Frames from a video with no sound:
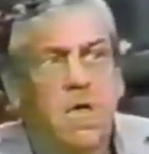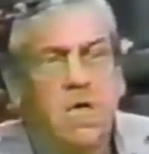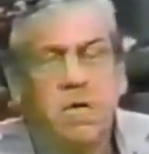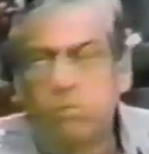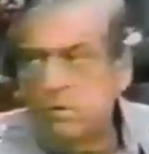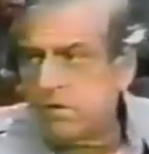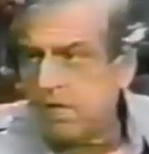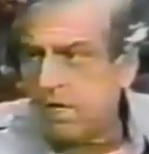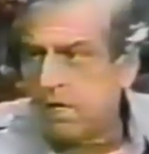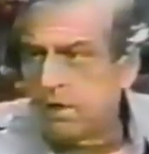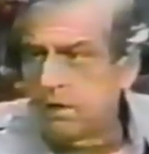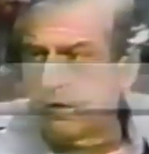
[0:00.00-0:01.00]
He was
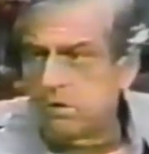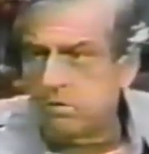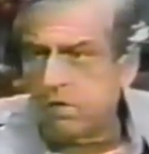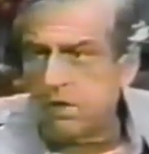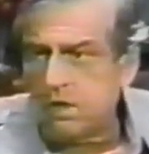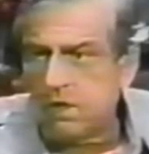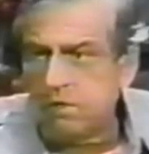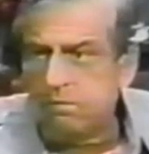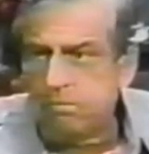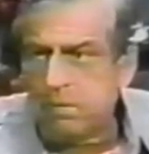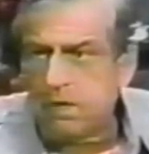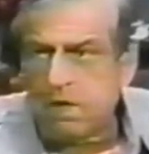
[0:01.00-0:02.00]
there strictly
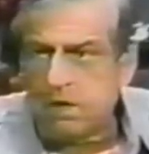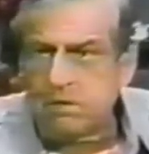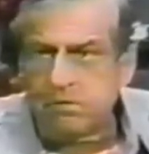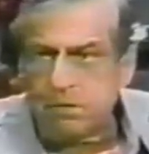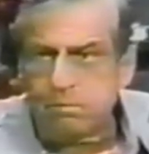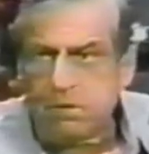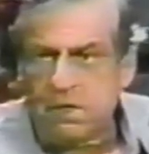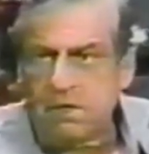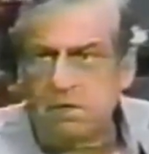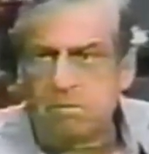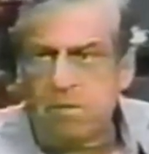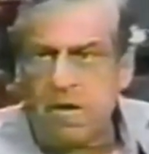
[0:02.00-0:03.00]
because of his
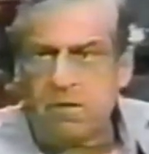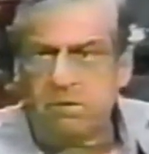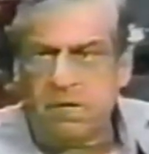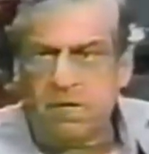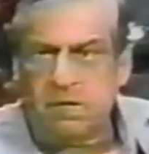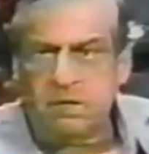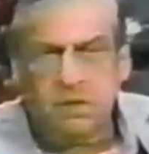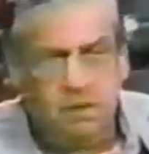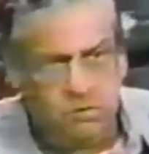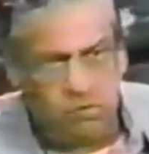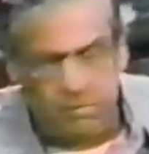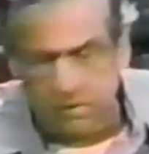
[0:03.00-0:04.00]
political background. He
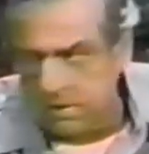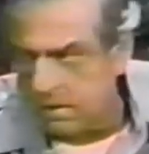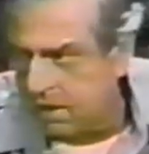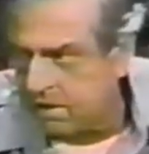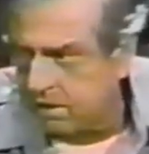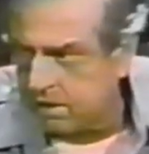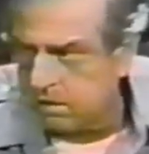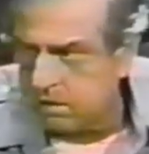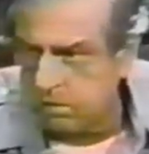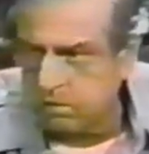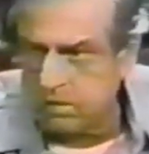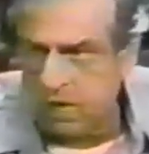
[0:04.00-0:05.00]
contributed nothing
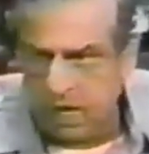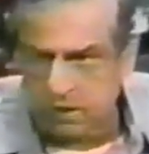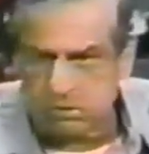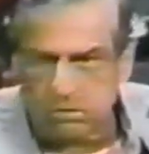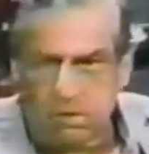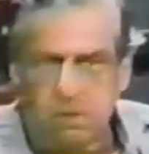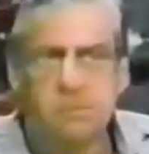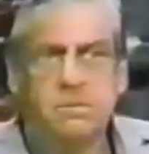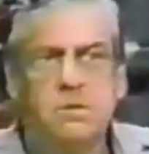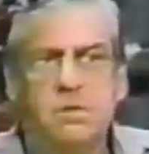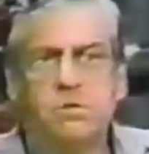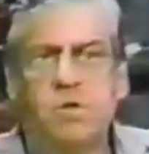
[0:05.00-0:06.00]
to the actual
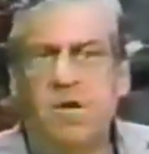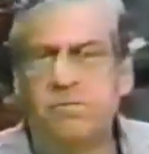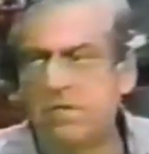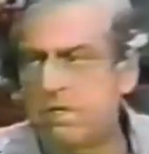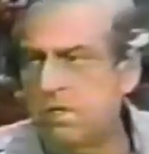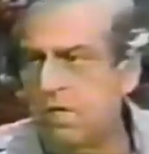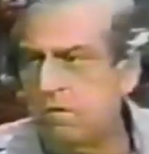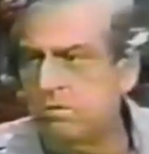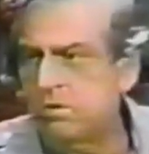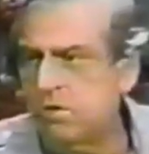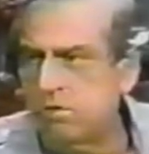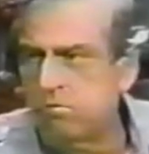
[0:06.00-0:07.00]
drafting of
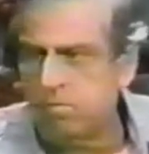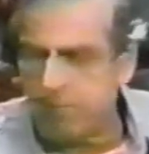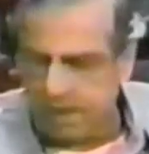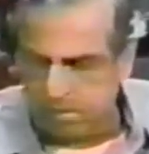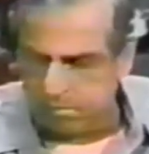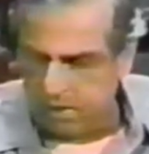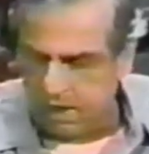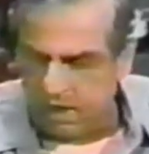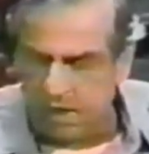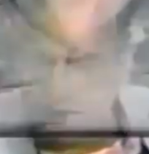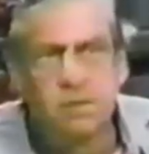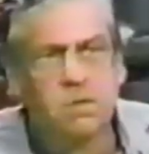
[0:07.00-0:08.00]
the central bank
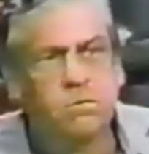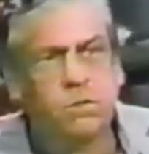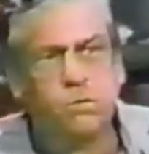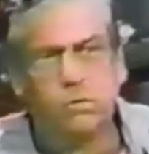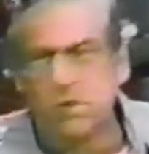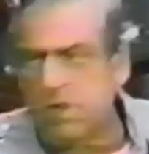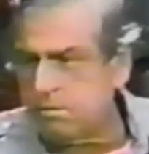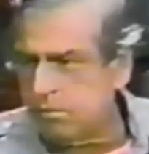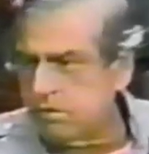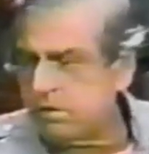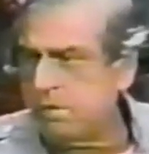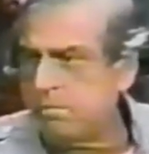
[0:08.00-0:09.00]
plan, which was done
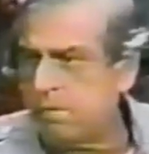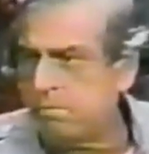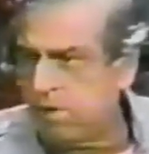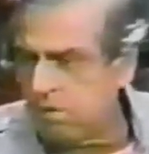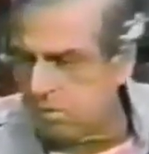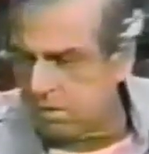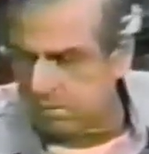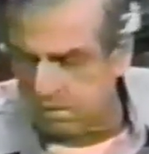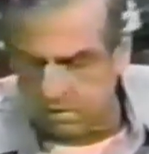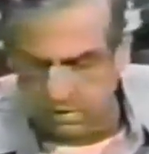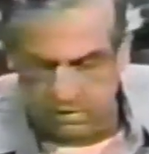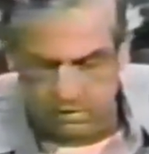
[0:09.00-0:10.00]
mostly by Paul
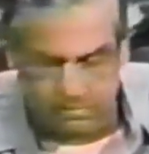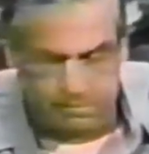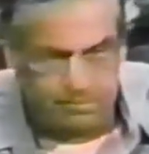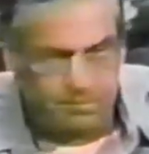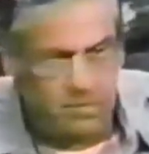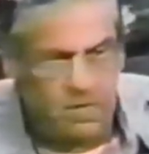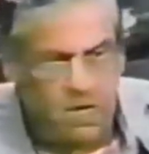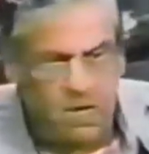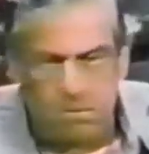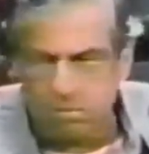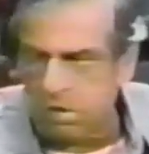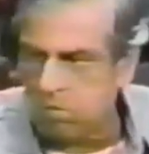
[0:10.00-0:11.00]
Warburg.
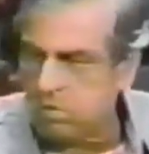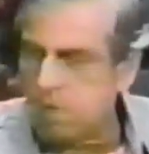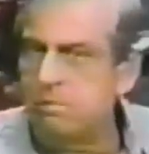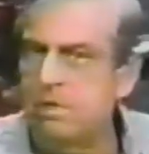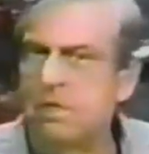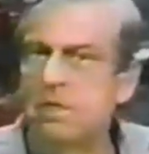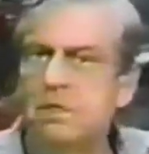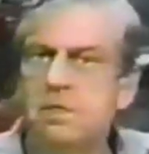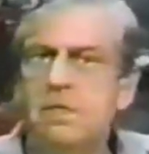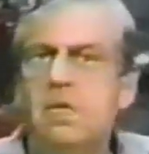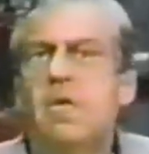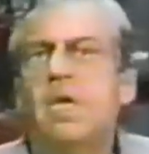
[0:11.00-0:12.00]
Paul Warburg
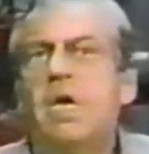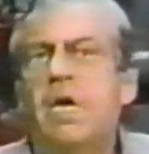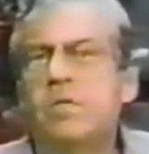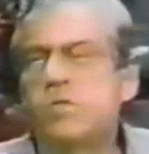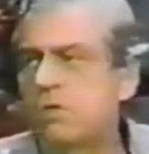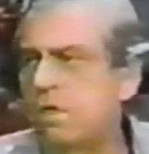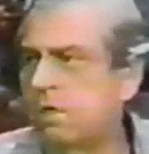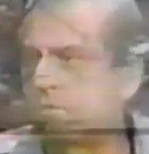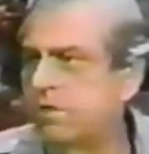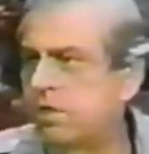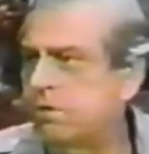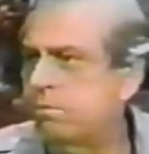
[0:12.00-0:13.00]
had
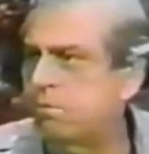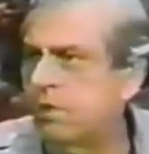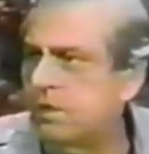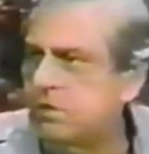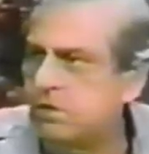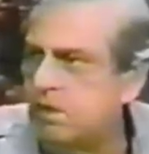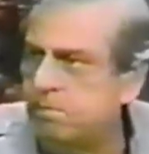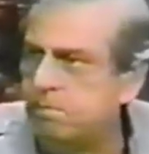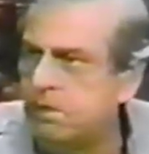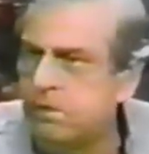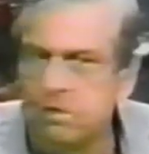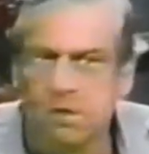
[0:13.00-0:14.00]
served his apprenticeship
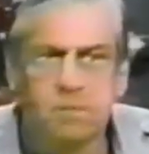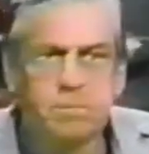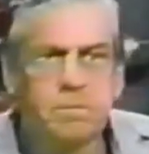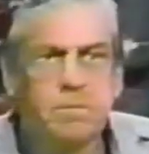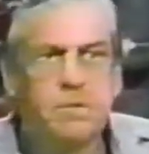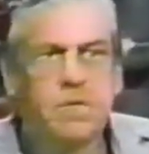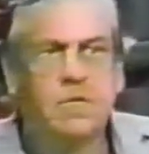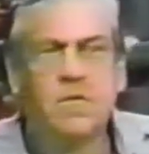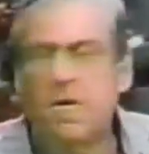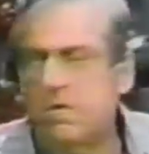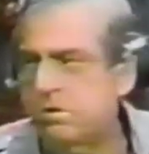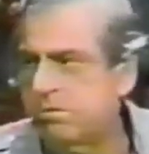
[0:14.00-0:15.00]
in Europe in the
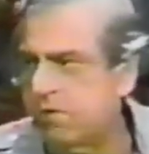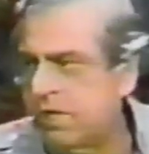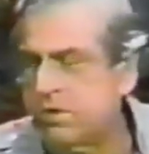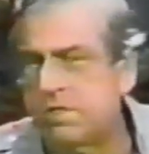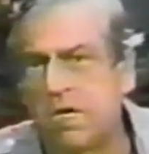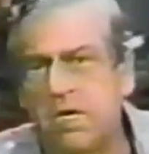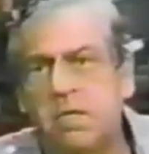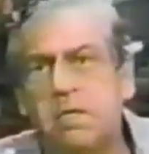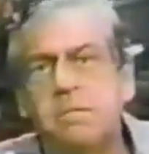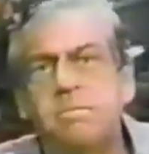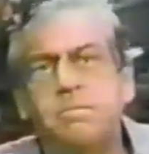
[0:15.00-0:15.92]
House of Rothschild.